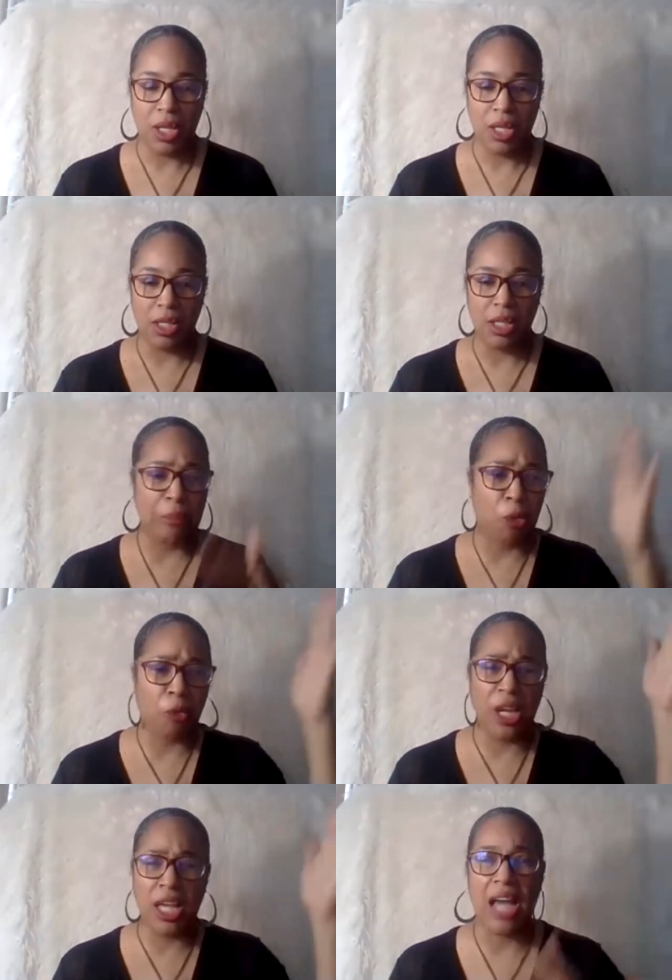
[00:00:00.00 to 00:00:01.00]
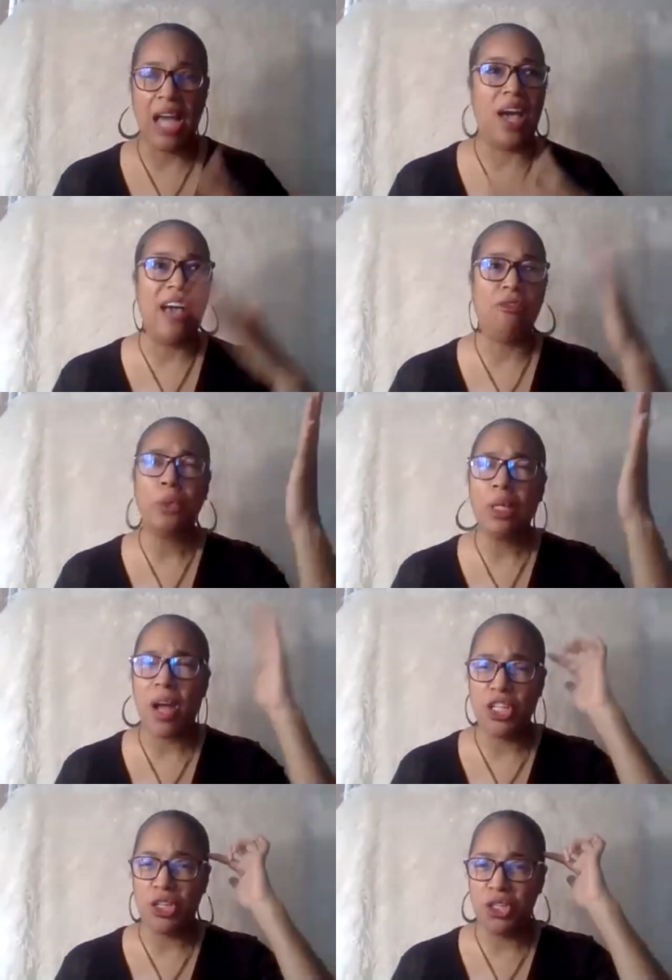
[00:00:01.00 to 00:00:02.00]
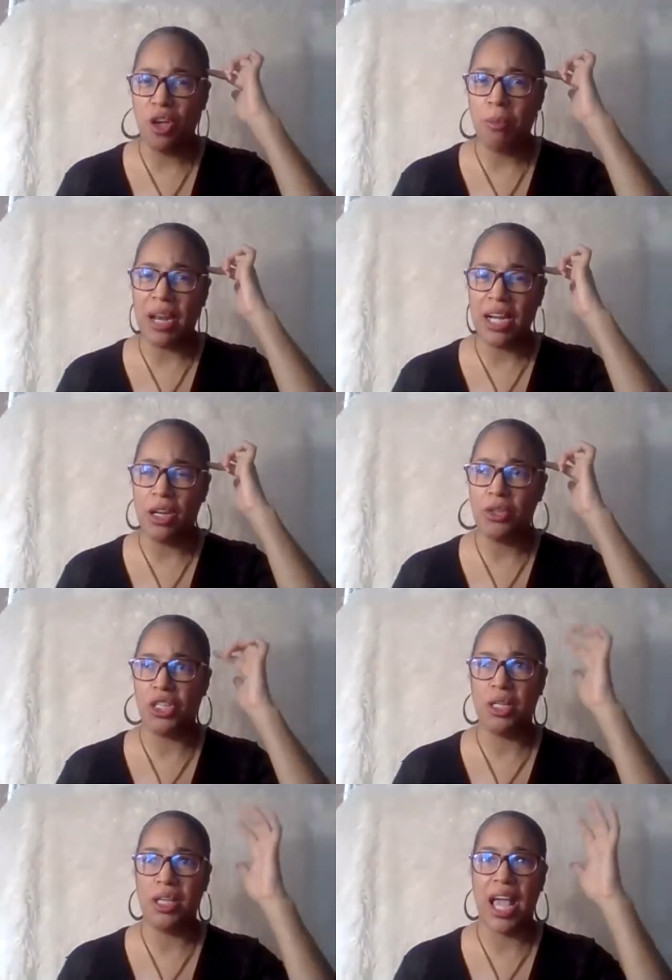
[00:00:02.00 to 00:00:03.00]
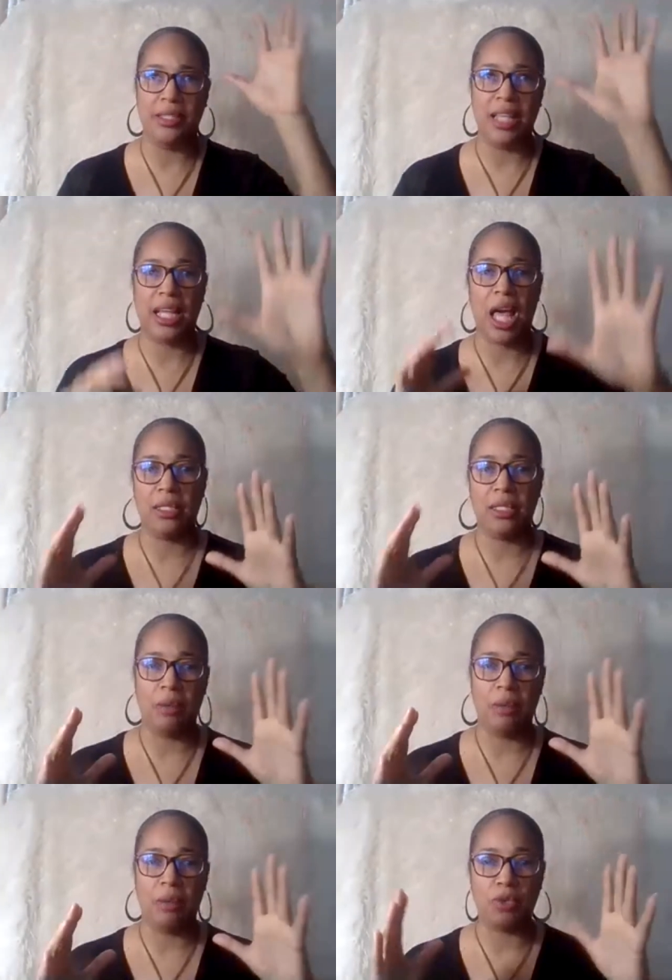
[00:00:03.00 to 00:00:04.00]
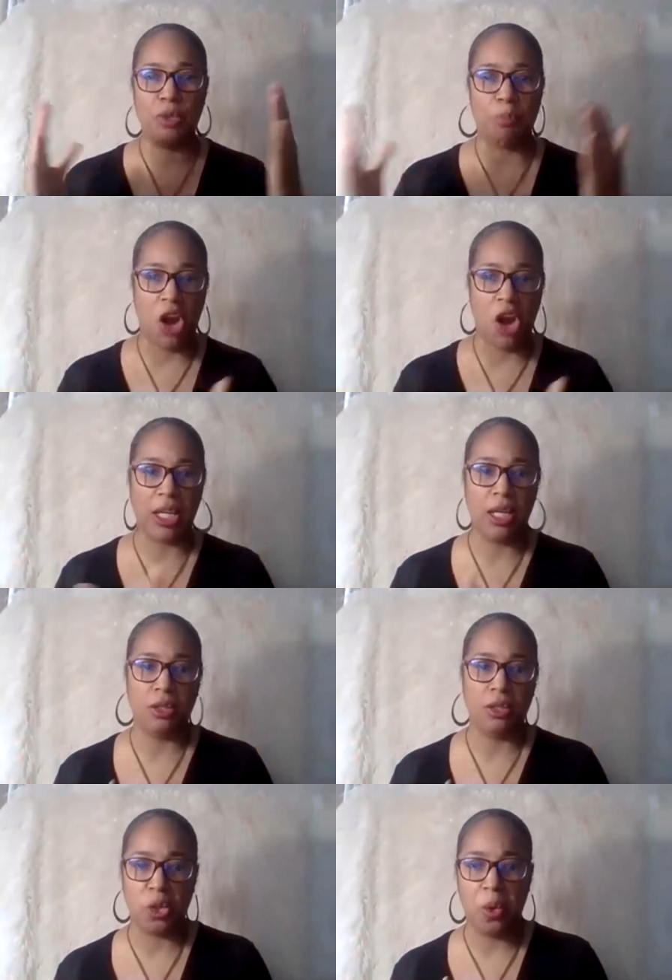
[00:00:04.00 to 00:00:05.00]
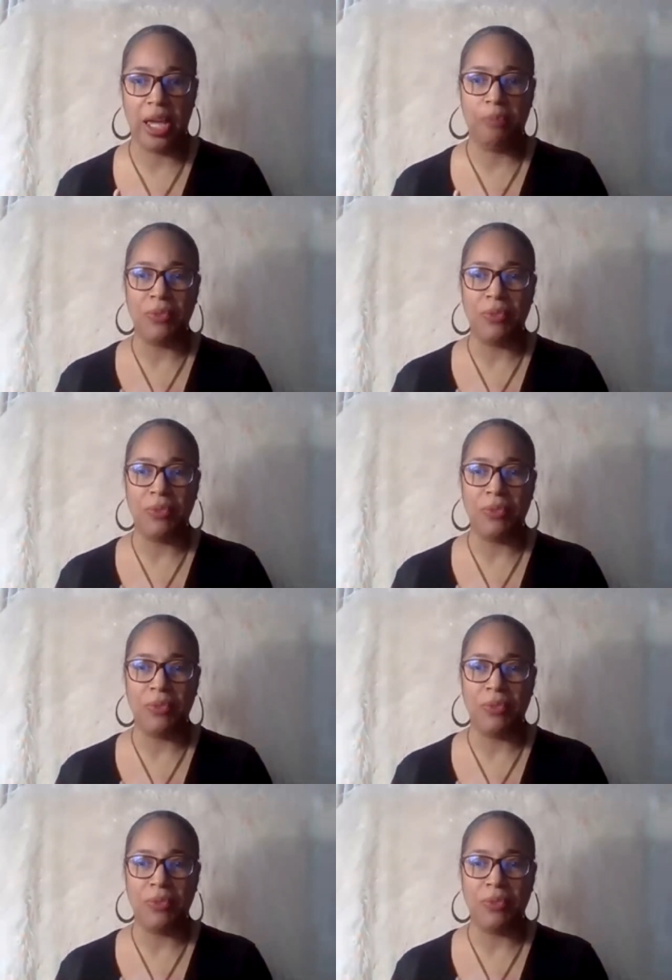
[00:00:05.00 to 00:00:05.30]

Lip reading: like Marie Kondo. I haven't really watched her show, but I know she has that concept of sparking joy.